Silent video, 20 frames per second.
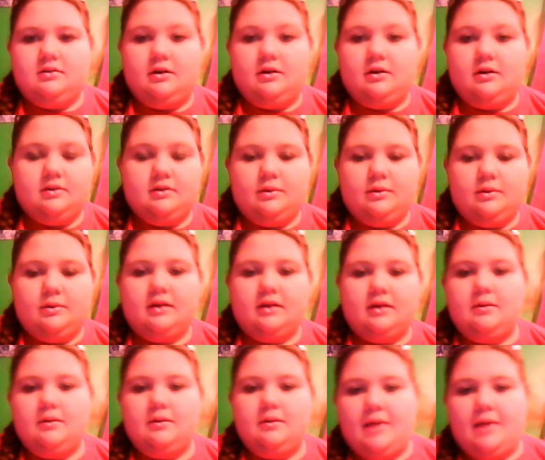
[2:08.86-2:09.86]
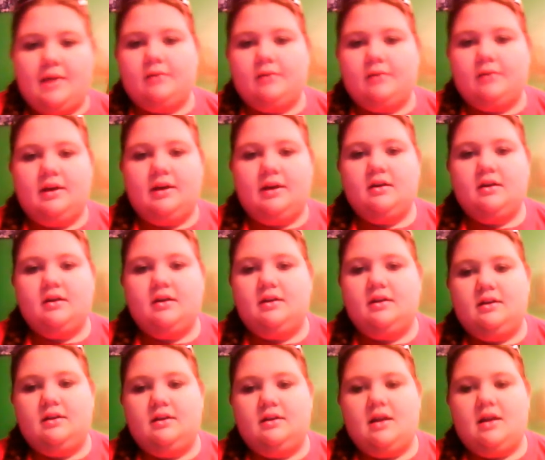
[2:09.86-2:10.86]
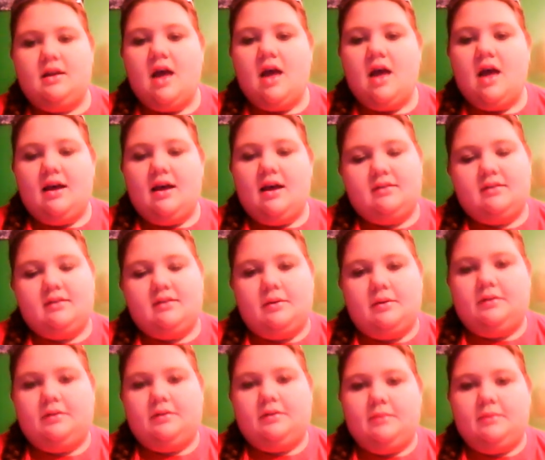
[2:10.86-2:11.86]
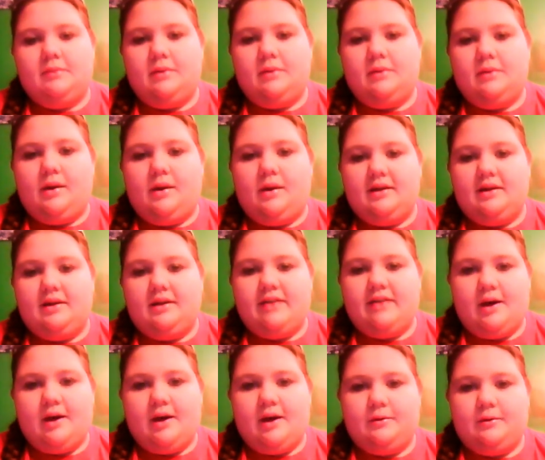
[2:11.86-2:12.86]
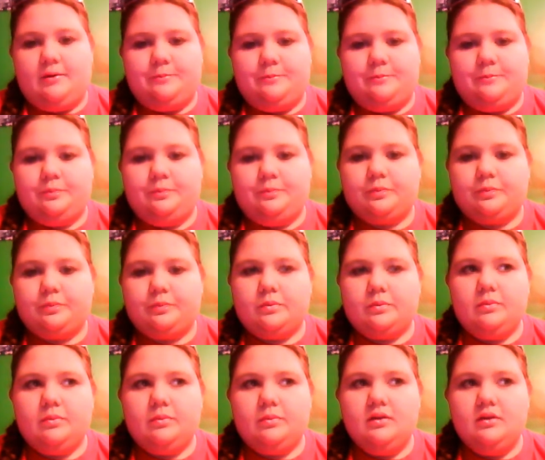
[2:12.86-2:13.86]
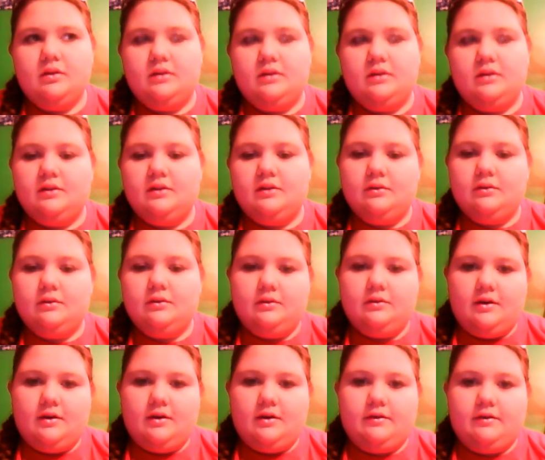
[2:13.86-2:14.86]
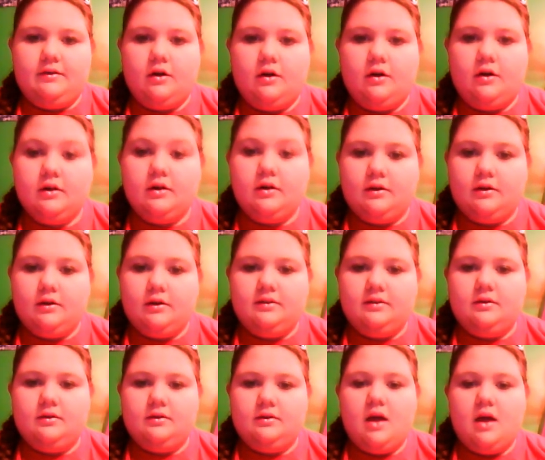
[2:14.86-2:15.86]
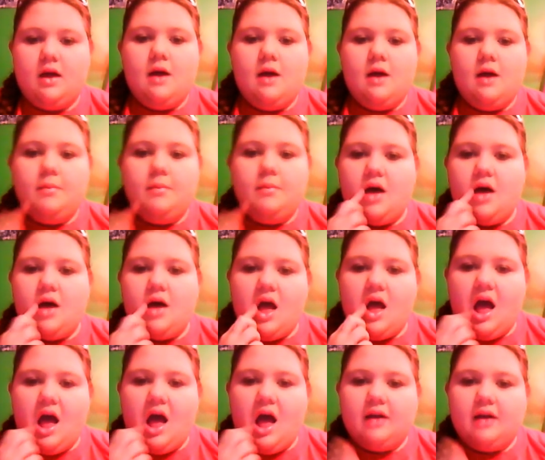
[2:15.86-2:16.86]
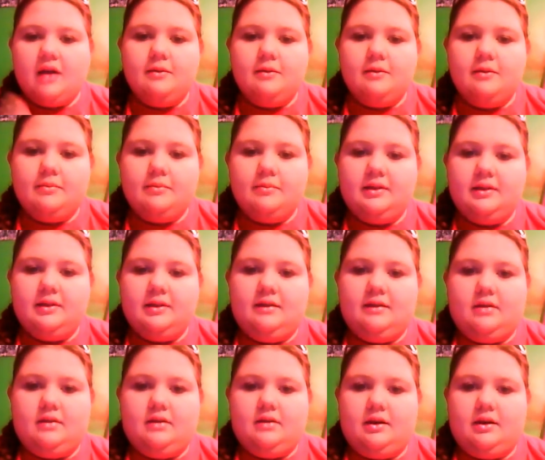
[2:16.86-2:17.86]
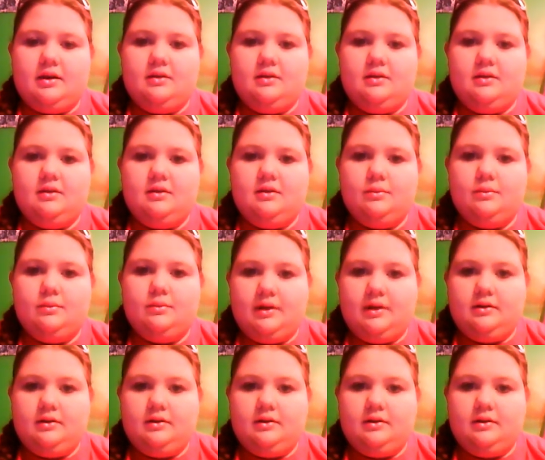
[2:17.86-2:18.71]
or I sold what I could and packed what I couldn't, and I stopped to fill up on my way out of town. And it's a good song, so if you haven't heard it, go listen to it. But I couldn't believe that when I